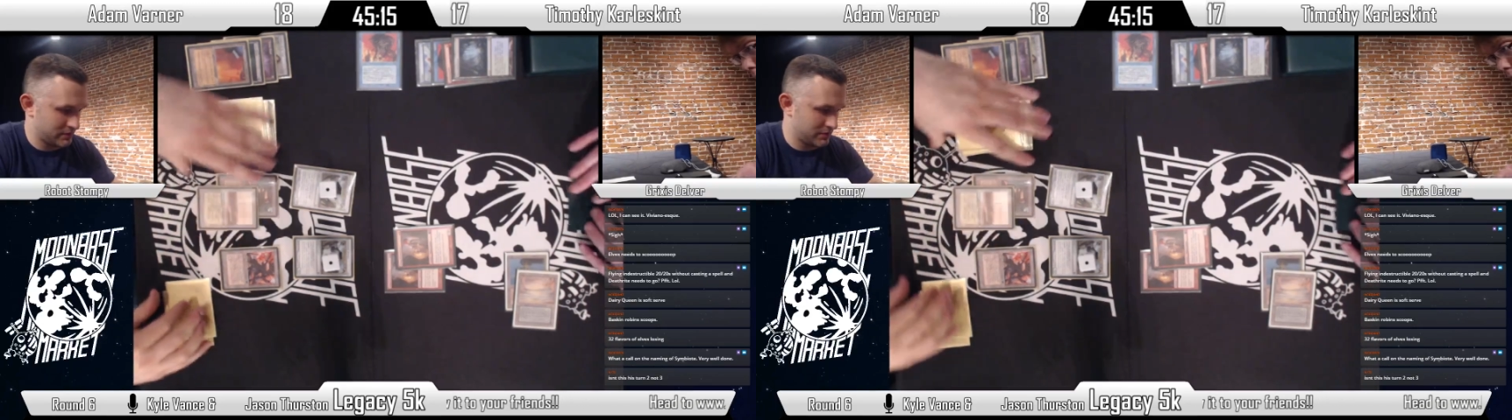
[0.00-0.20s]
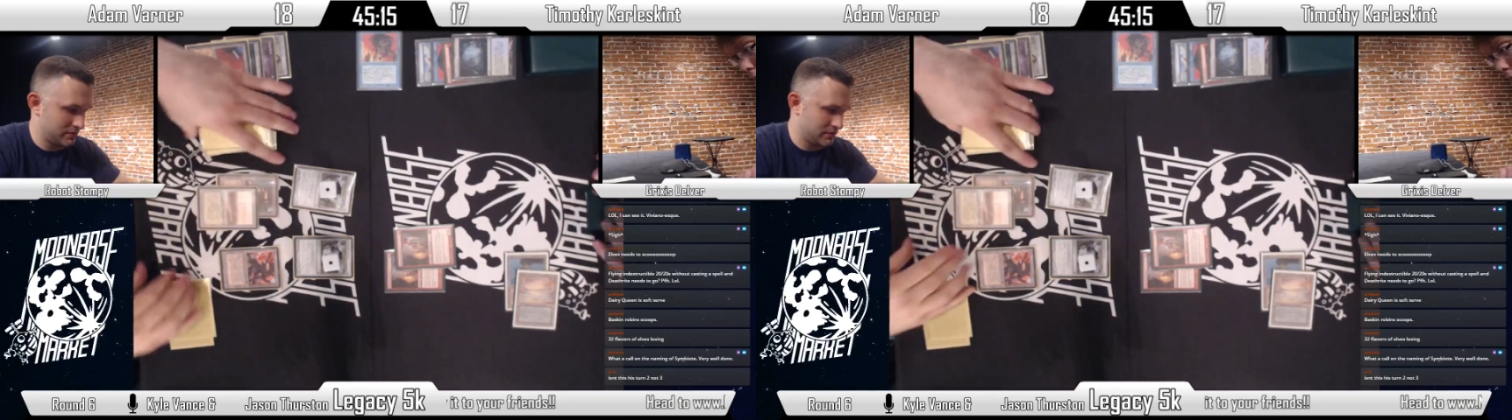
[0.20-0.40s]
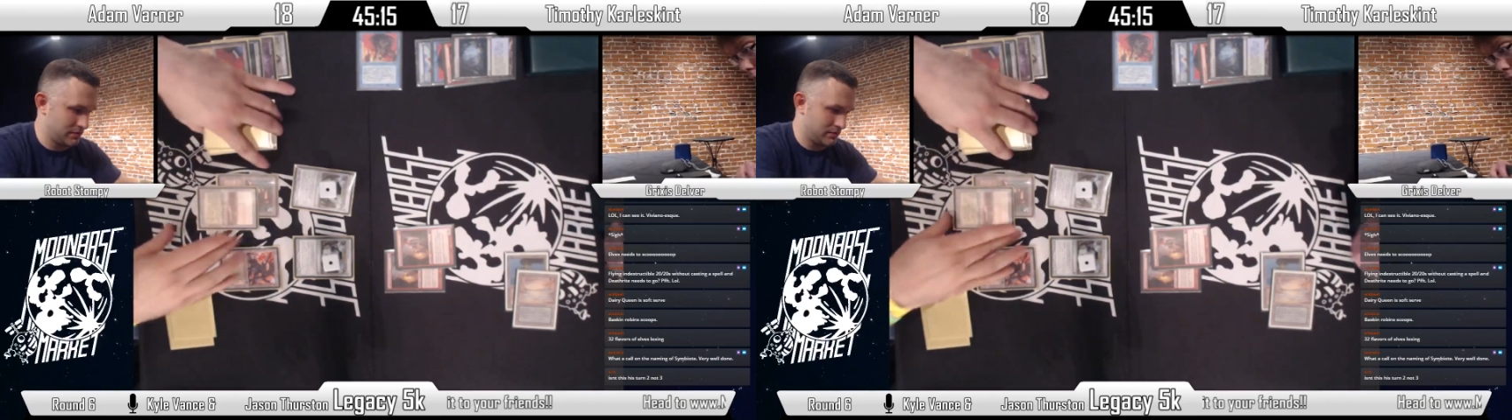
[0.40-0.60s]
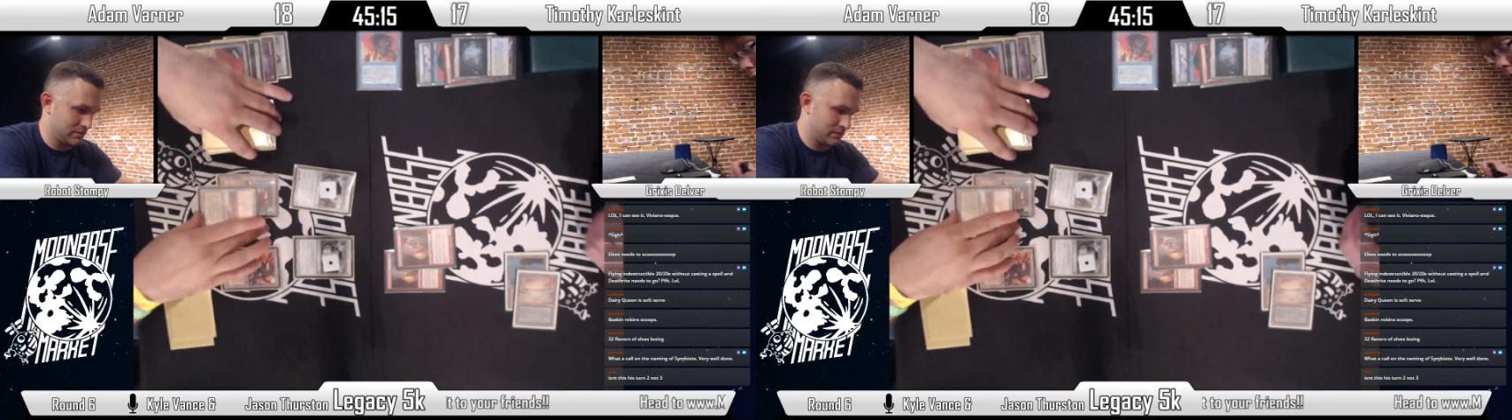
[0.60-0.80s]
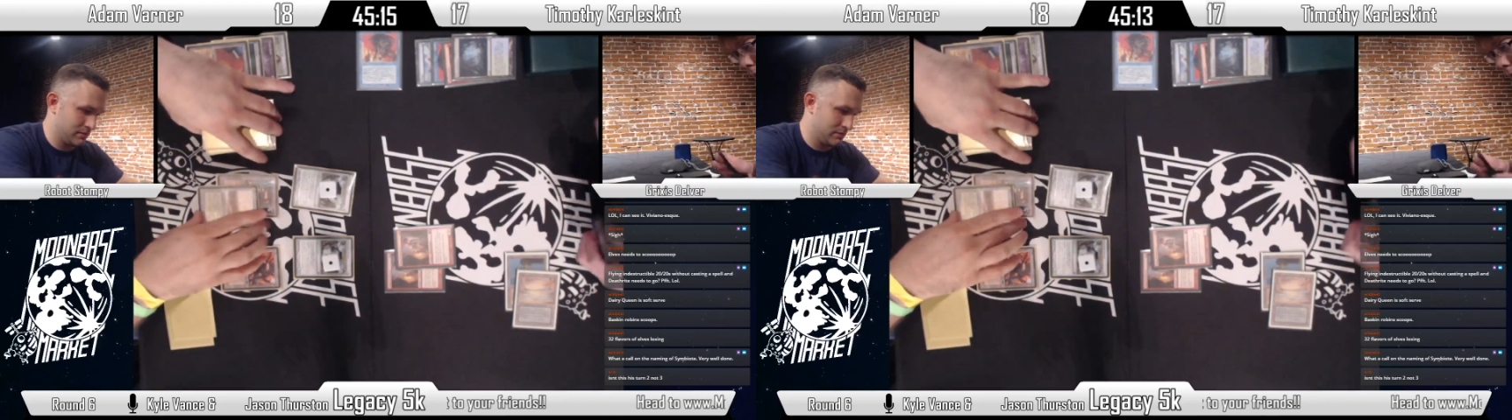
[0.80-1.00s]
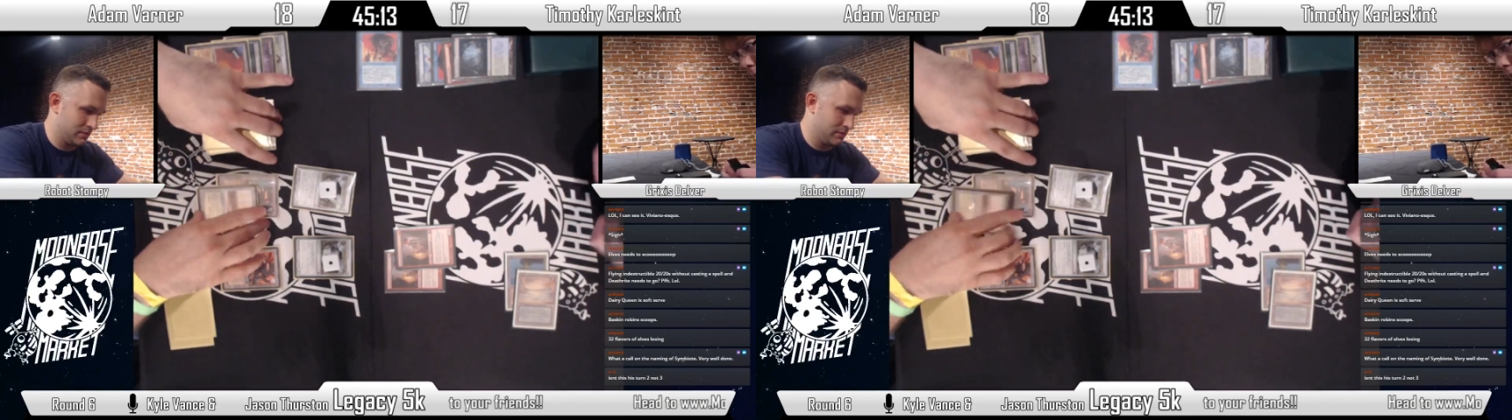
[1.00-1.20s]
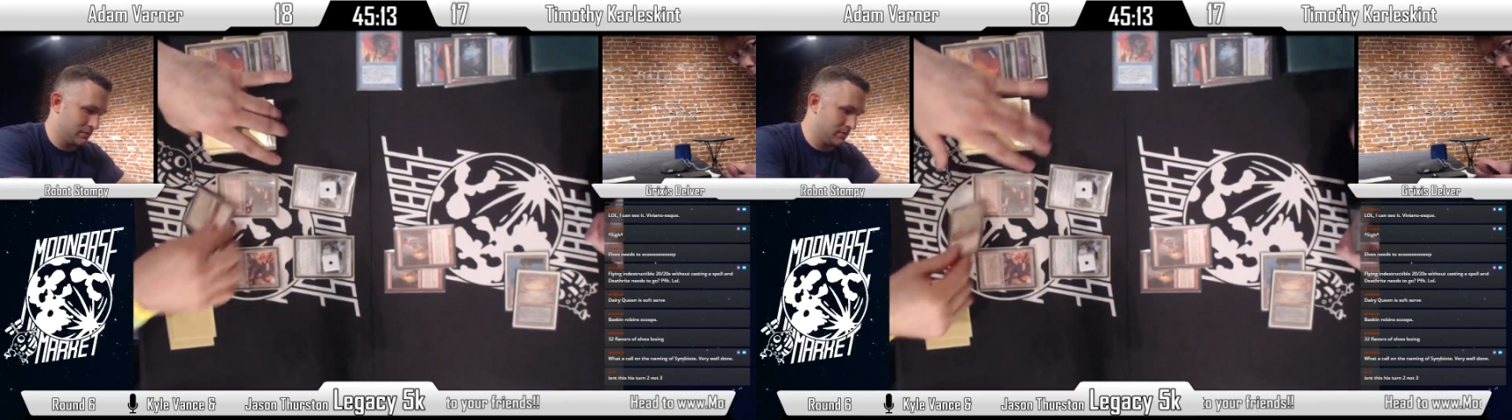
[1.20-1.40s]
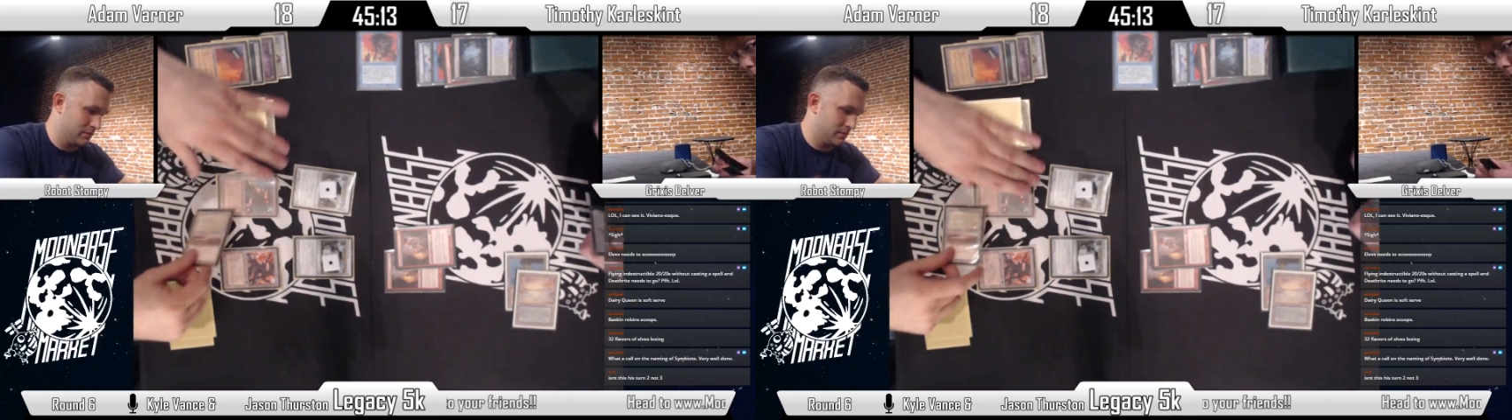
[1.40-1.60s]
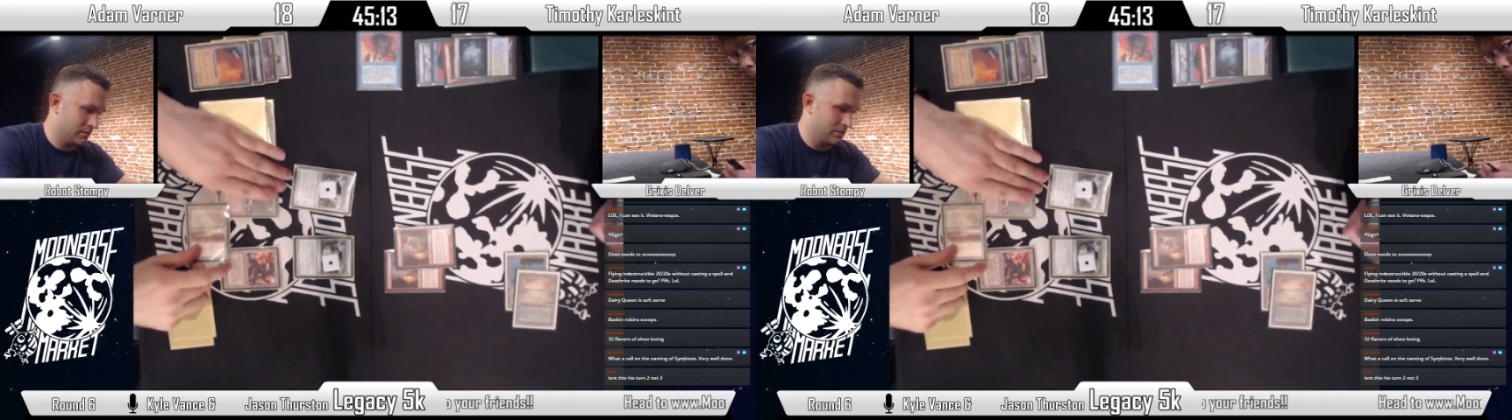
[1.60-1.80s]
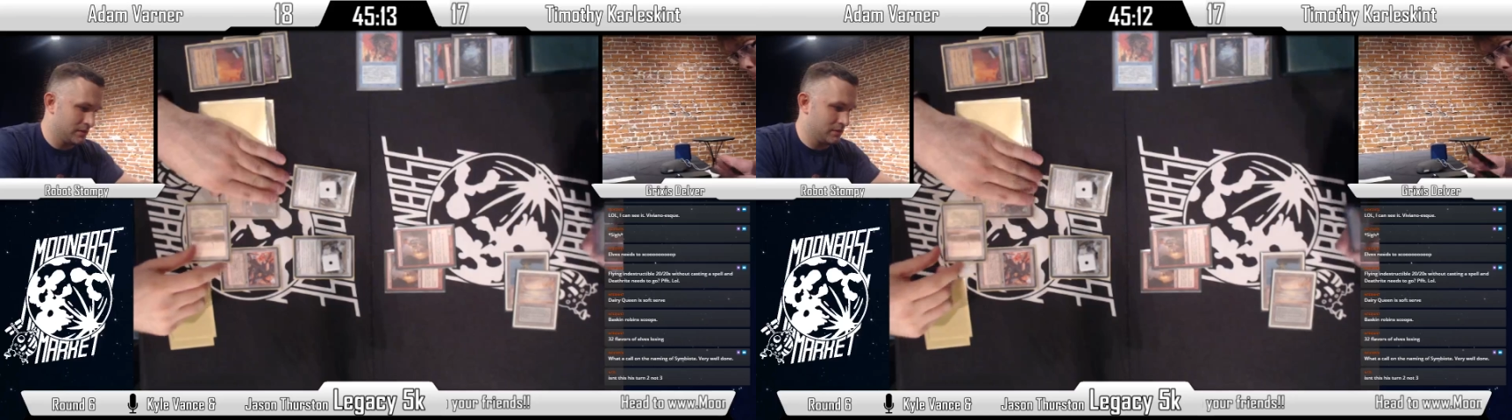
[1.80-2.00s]
Delver lists are typically pretty mana
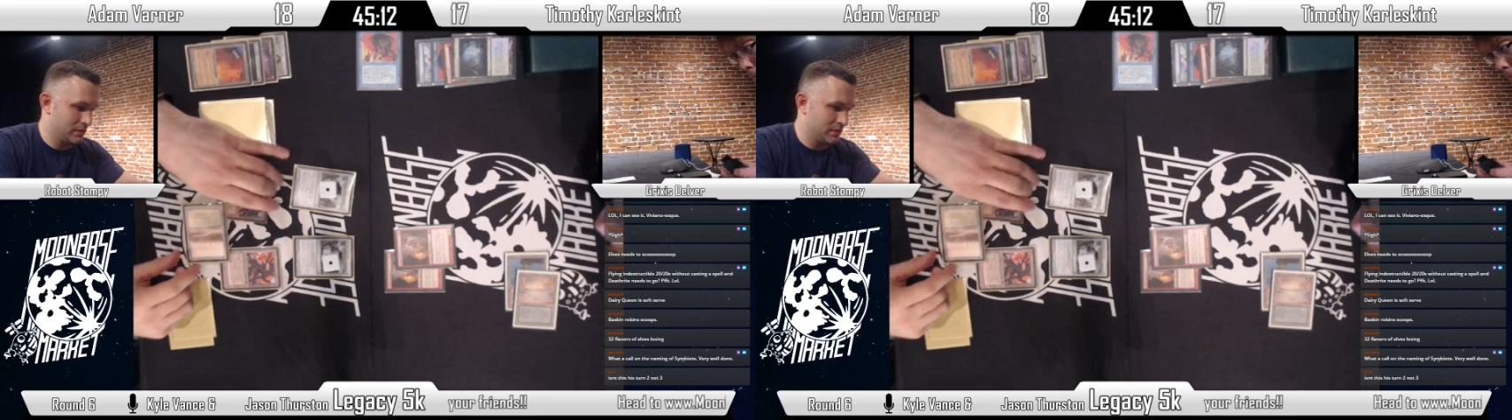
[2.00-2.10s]
tight